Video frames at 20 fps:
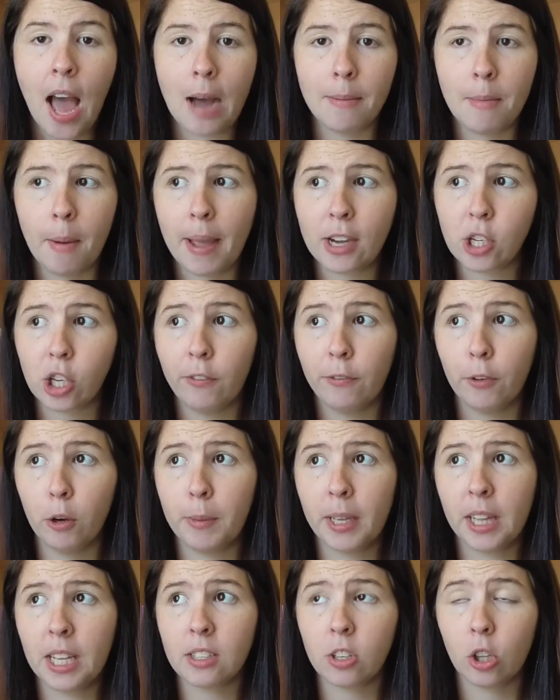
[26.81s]
I'm actually
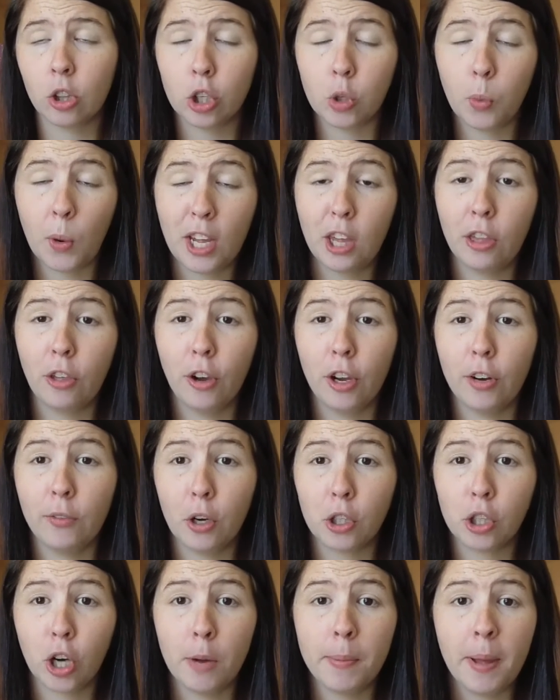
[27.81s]
filming this on the 23rd of
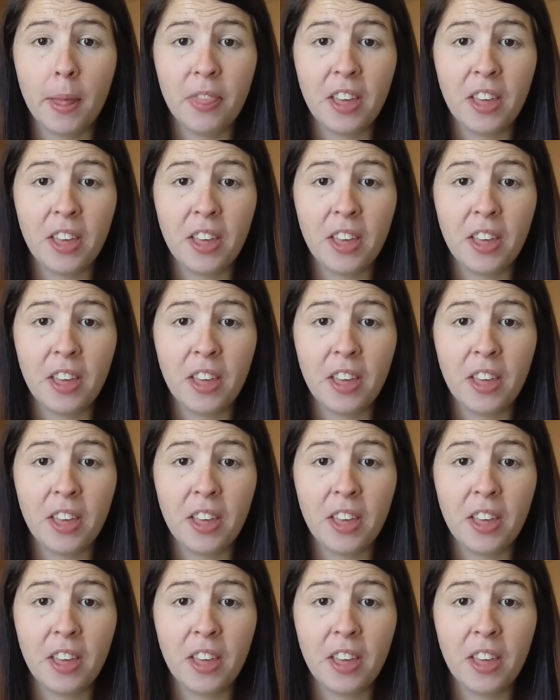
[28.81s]
October,